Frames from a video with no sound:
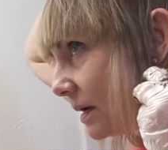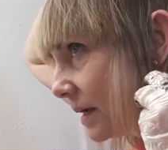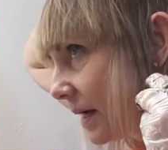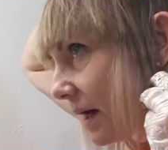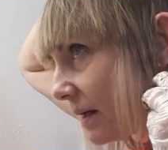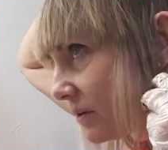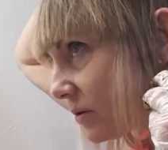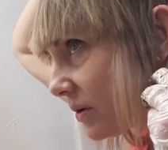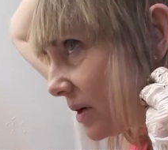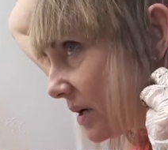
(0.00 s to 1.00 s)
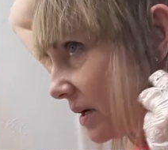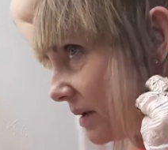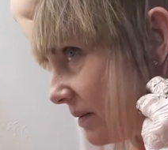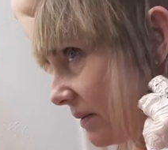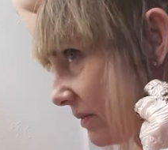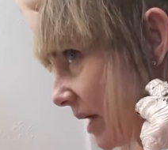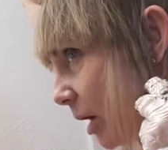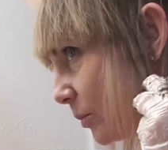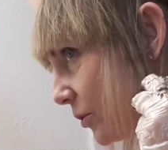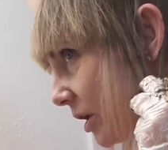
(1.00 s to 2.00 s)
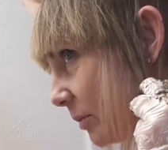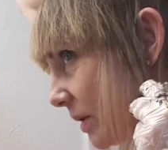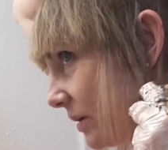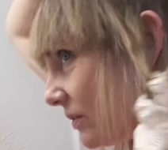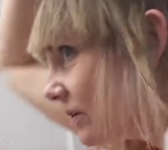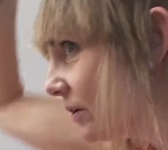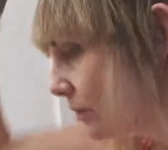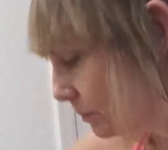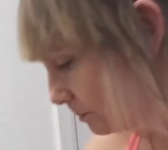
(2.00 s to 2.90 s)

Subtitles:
Yeah, it's really good as a scalp treatment too.